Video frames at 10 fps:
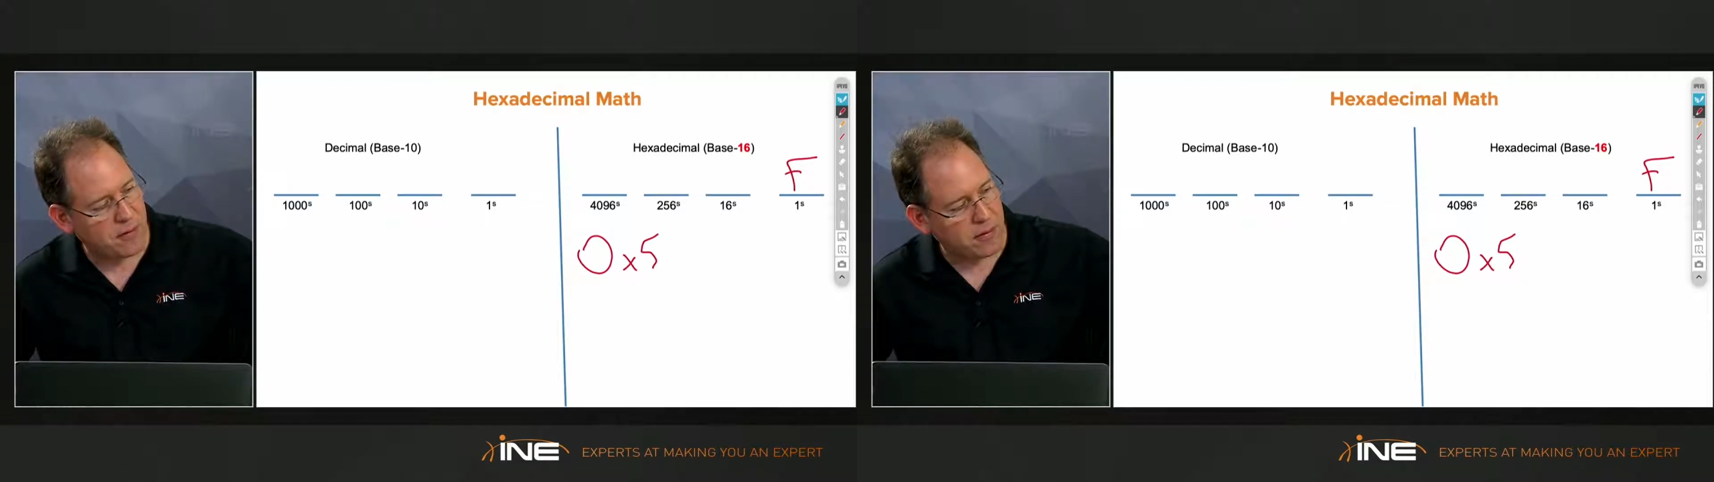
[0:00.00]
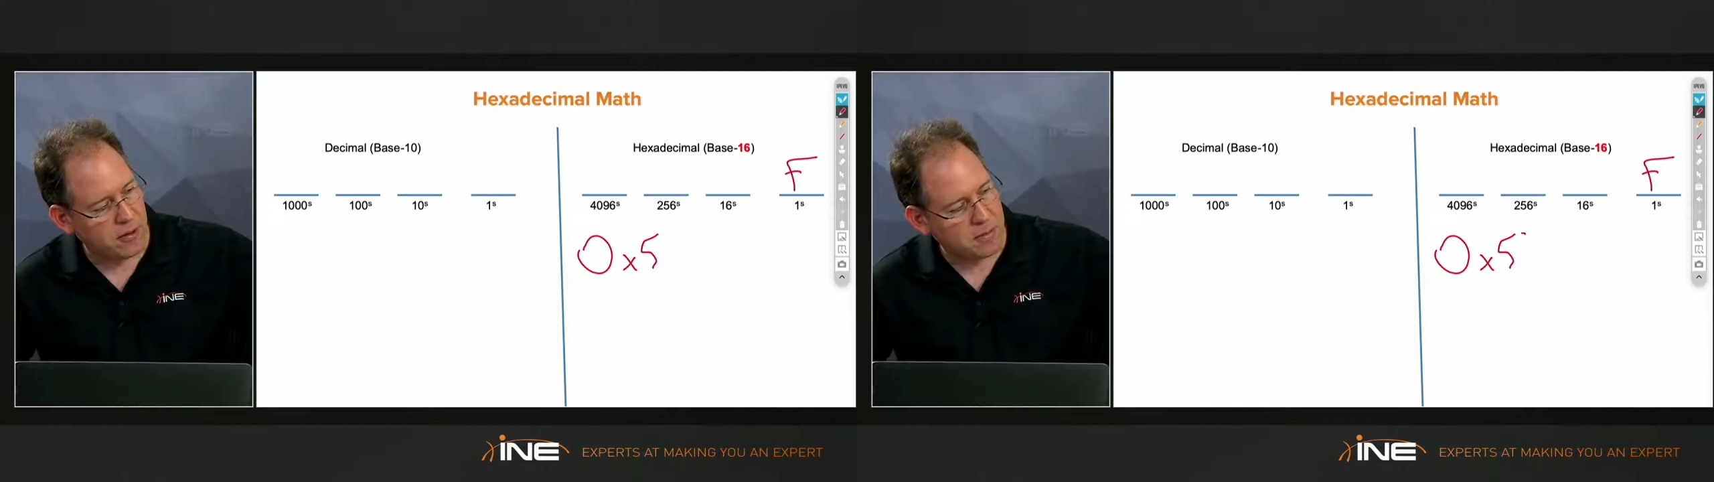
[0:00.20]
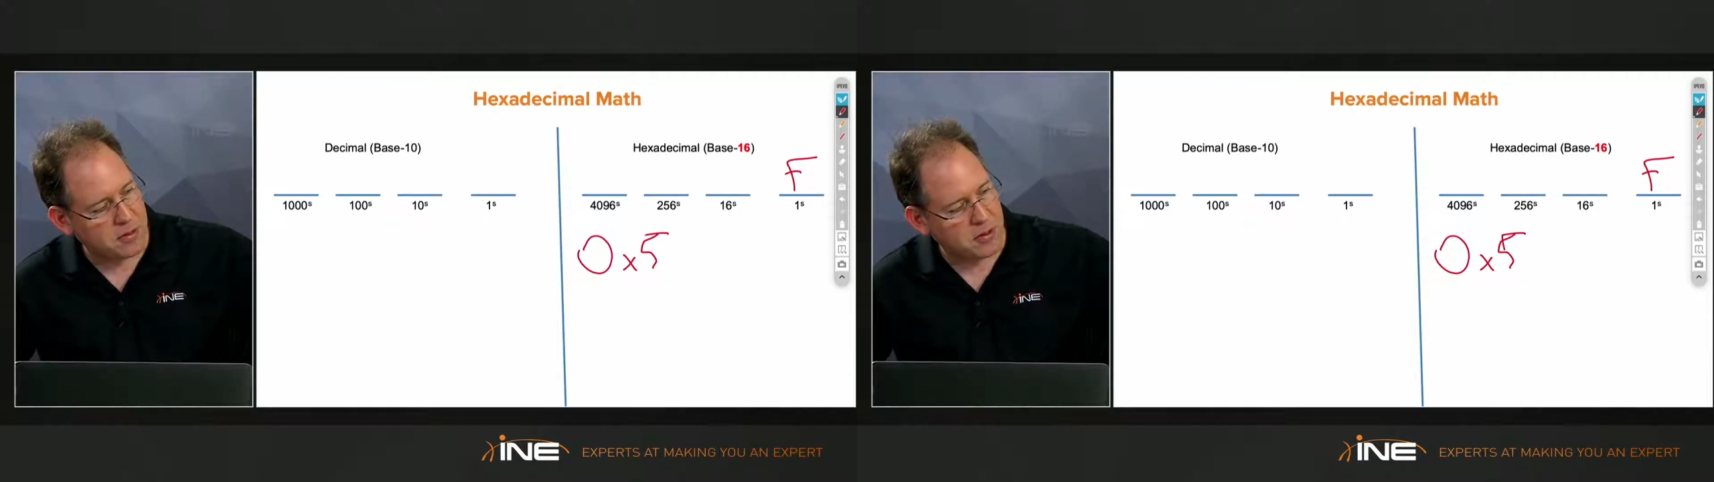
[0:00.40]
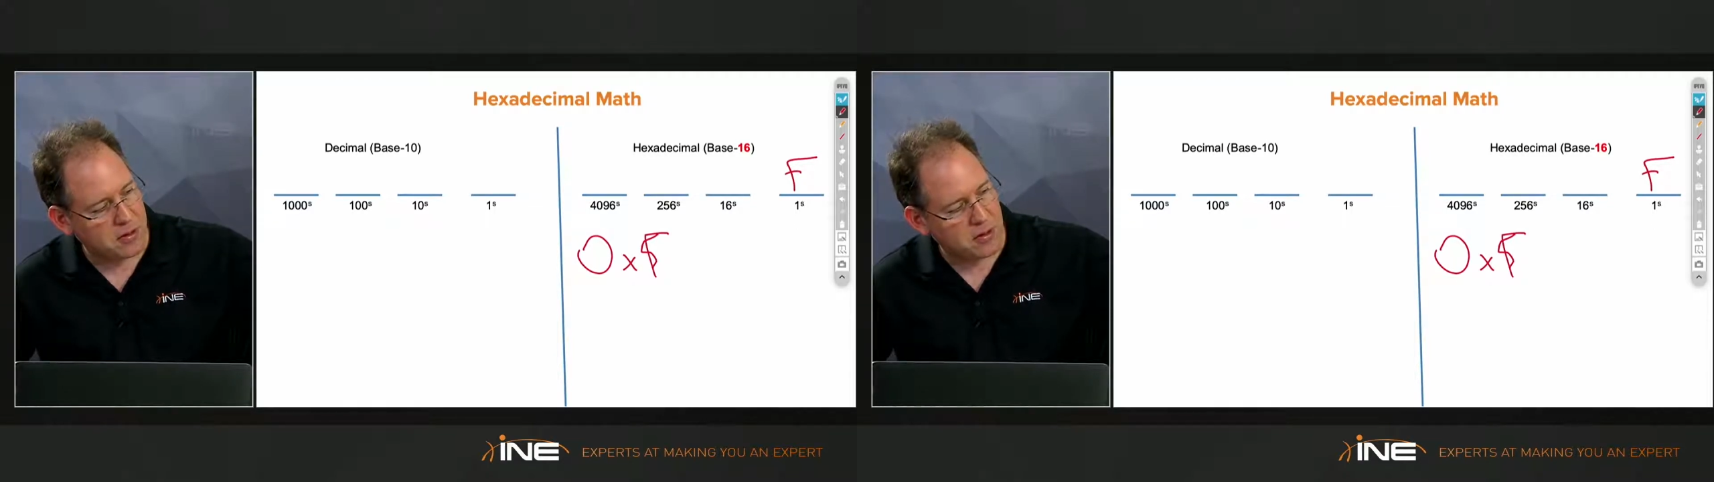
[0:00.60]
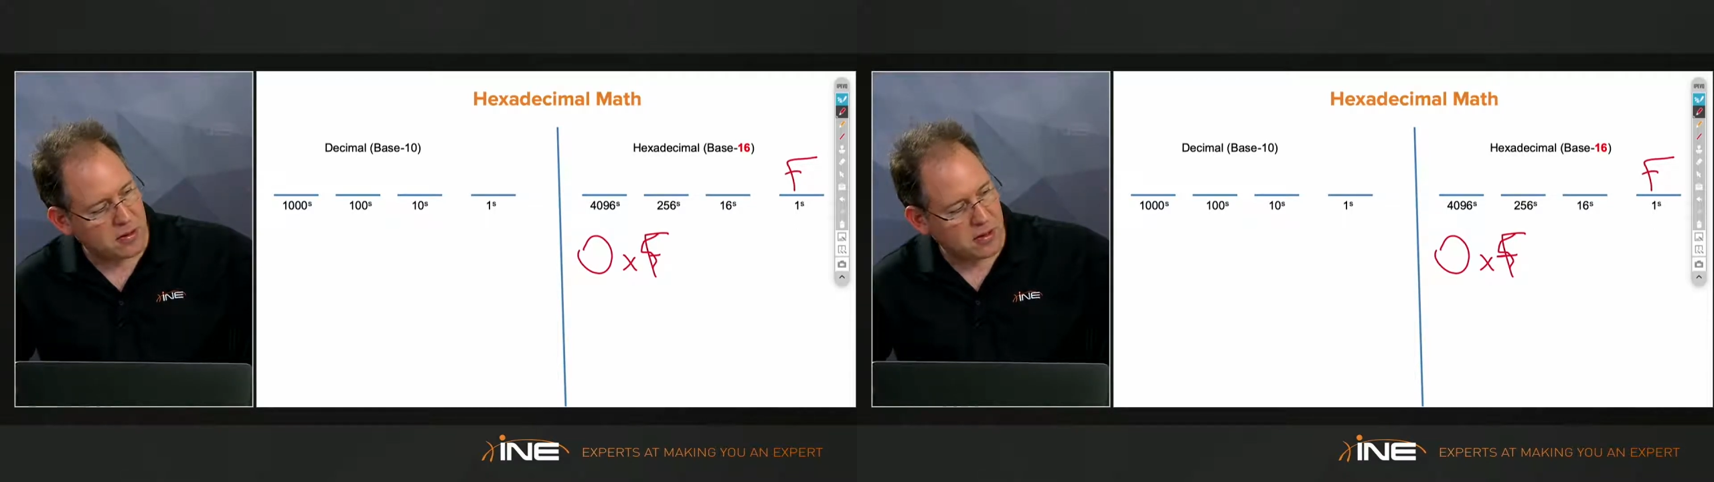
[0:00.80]

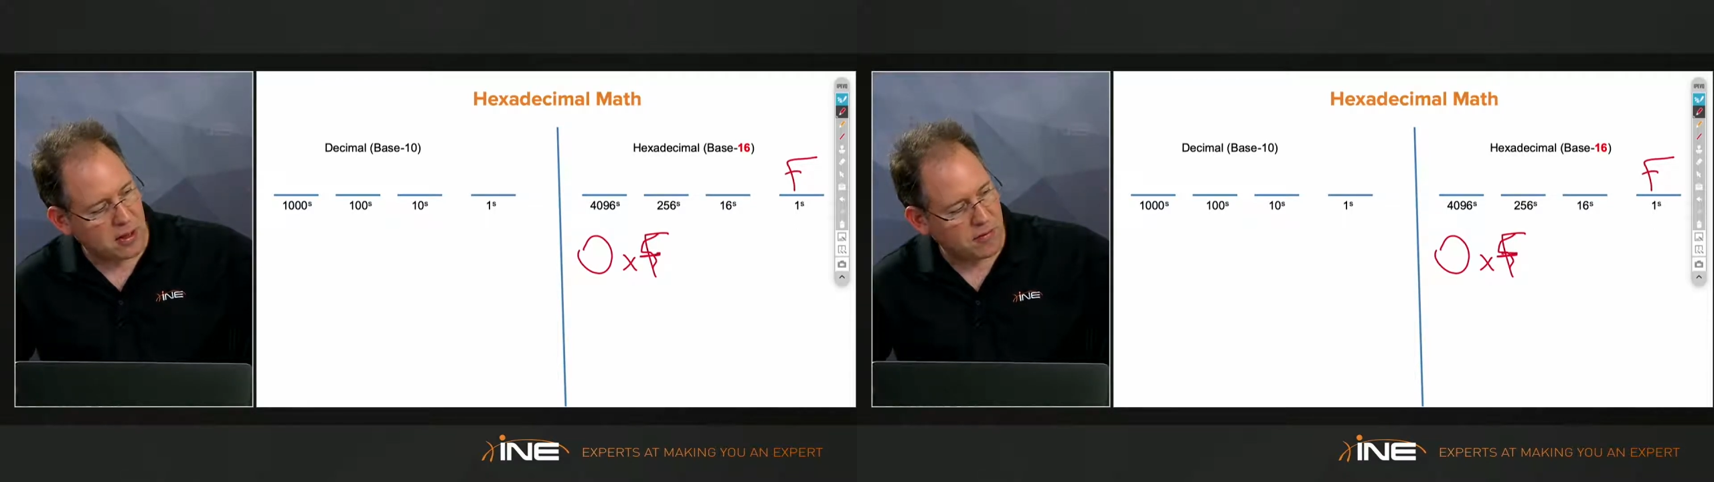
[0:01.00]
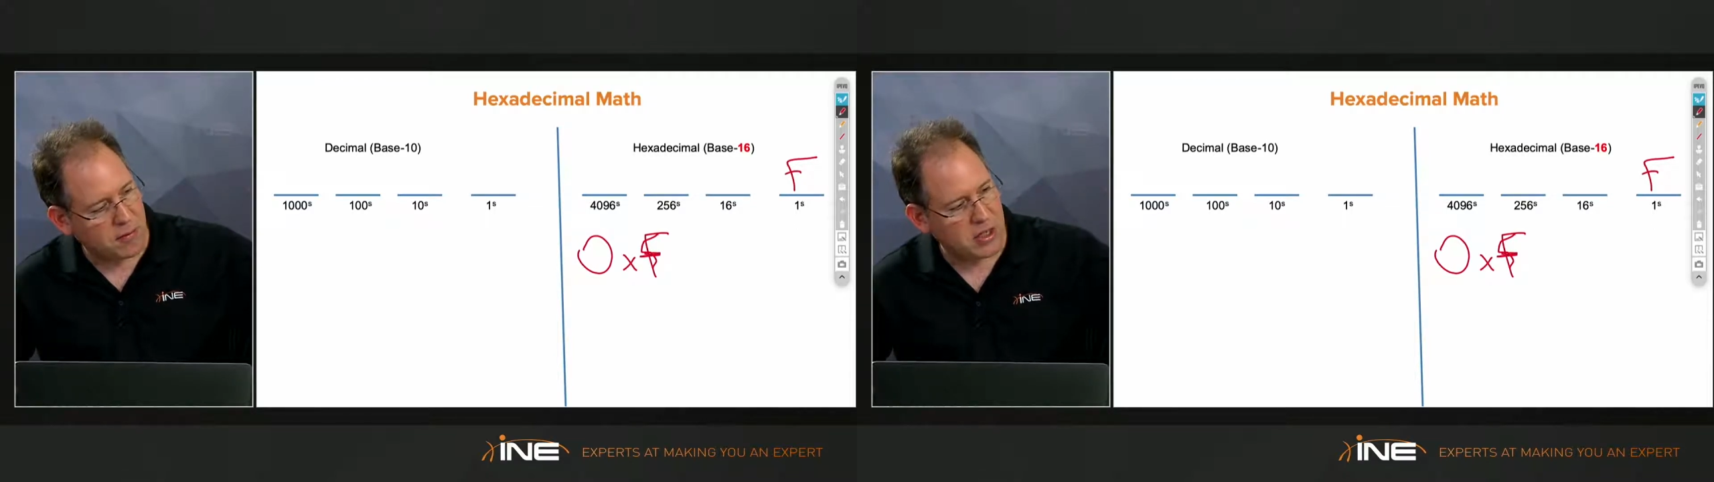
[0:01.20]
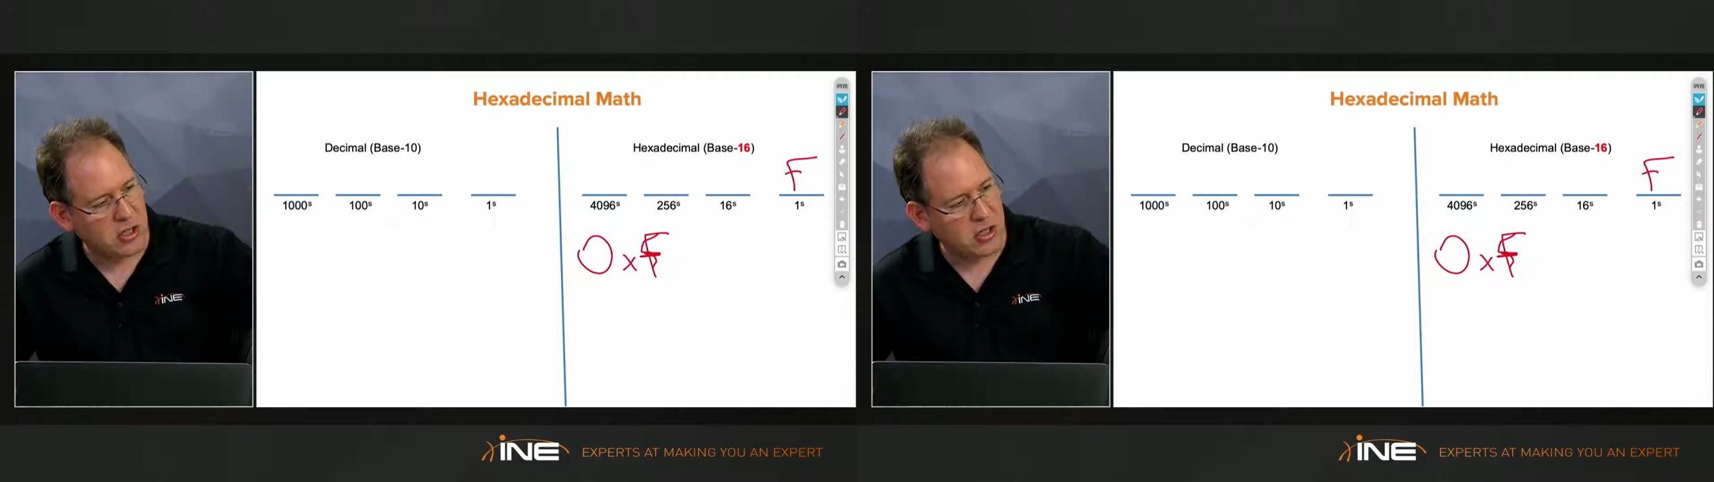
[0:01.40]
oops, sorry for my